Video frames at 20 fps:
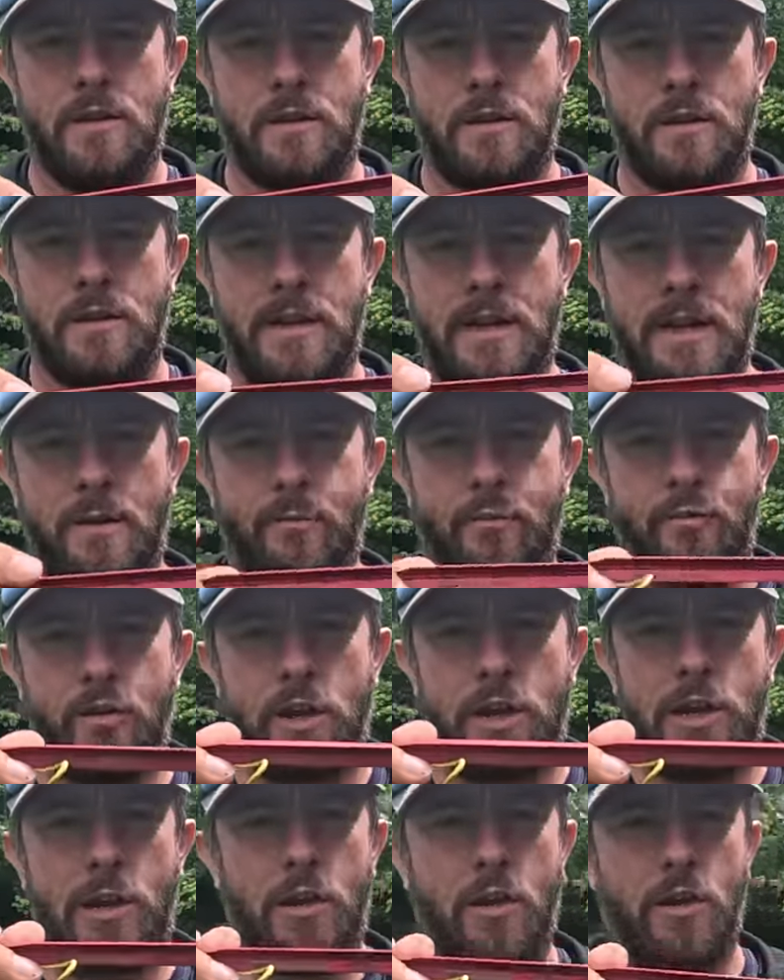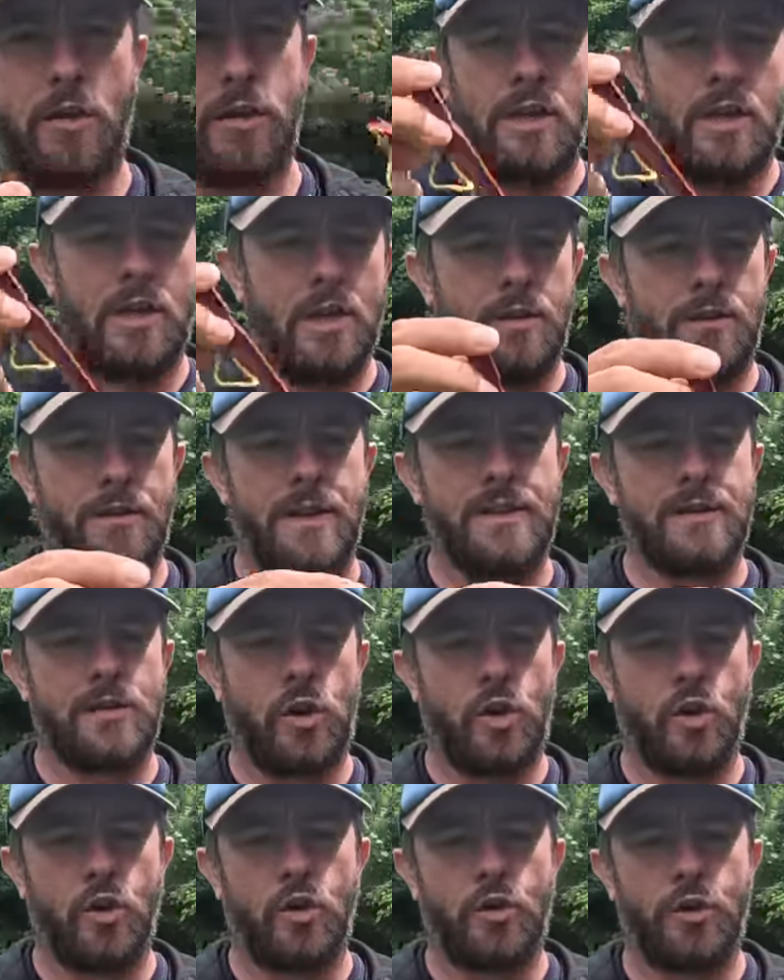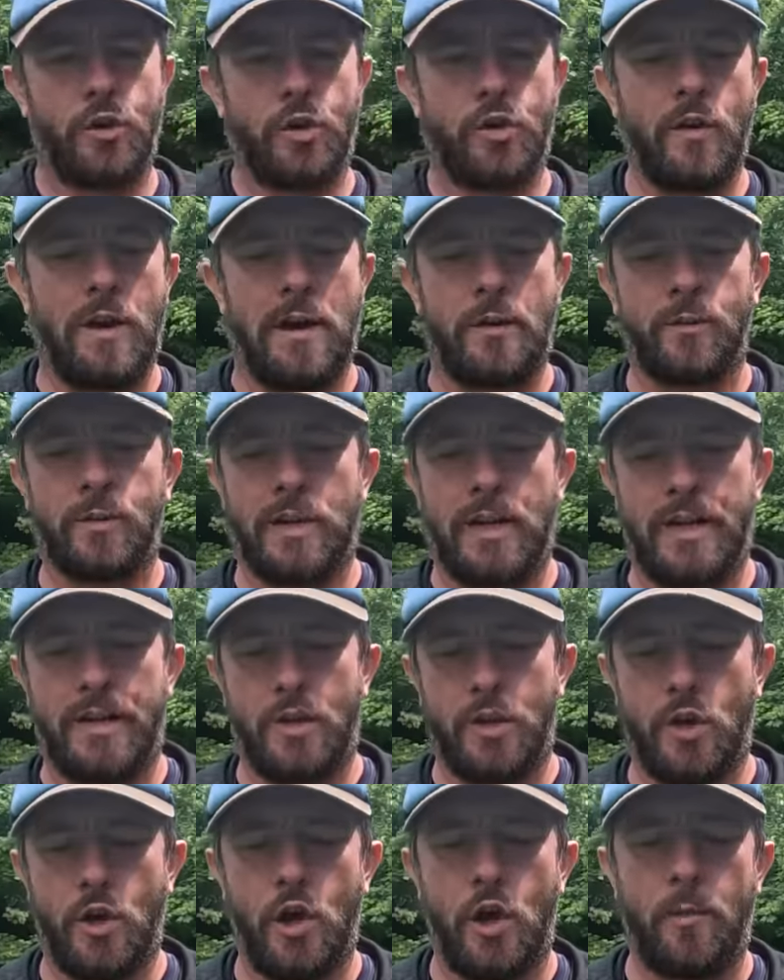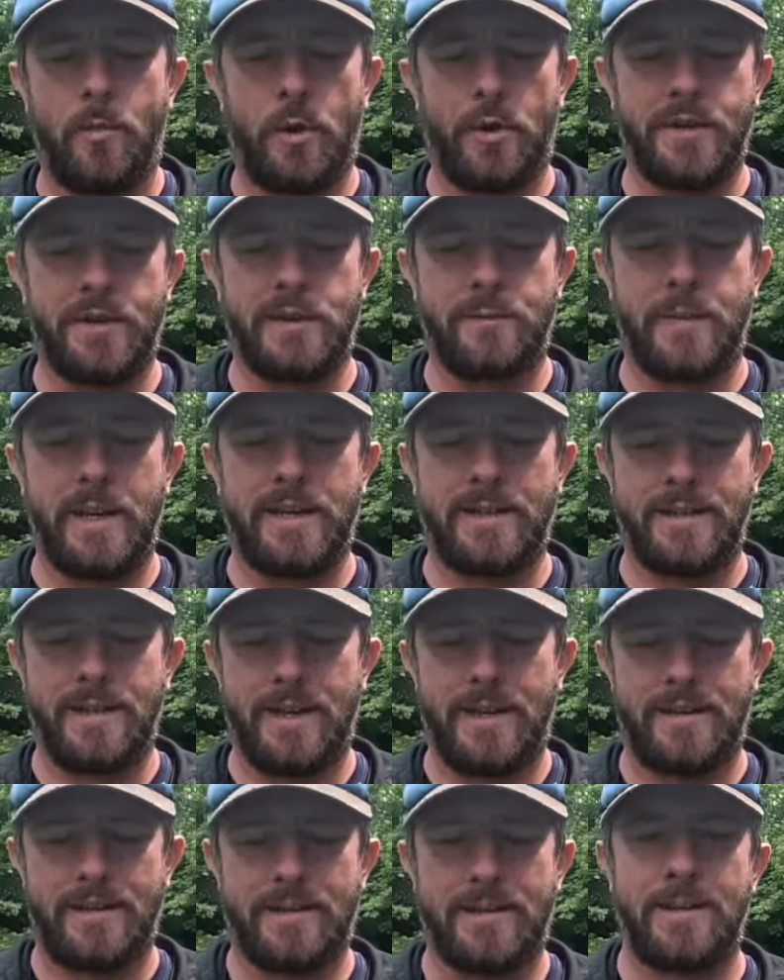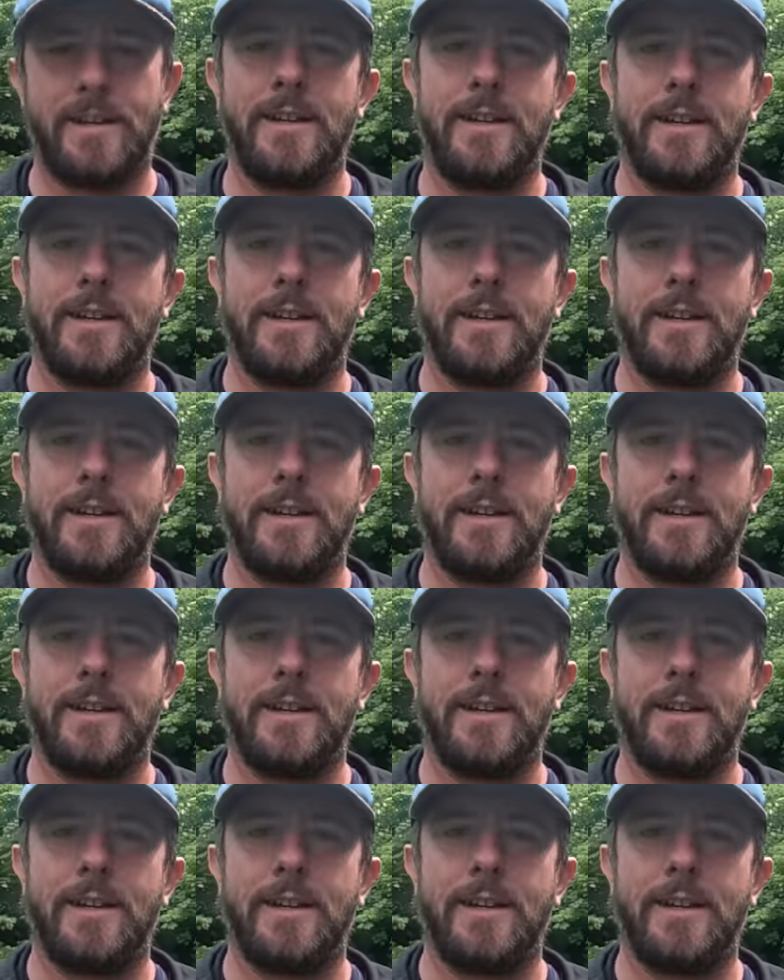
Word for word: They are pretty long, and these hug the ground like nobody's business.